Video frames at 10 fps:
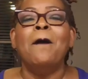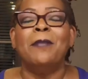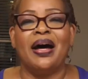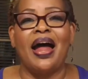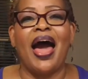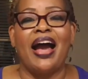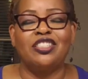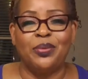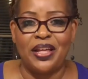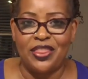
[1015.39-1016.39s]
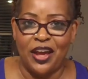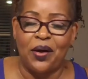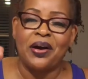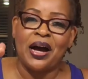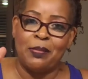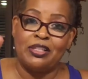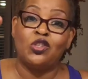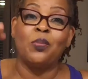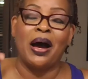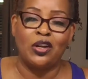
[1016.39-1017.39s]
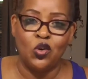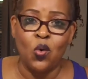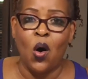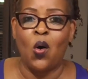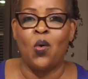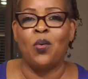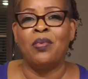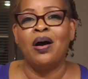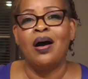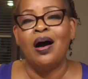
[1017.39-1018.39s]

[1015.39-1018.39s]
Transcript: but actually they're coming to my new home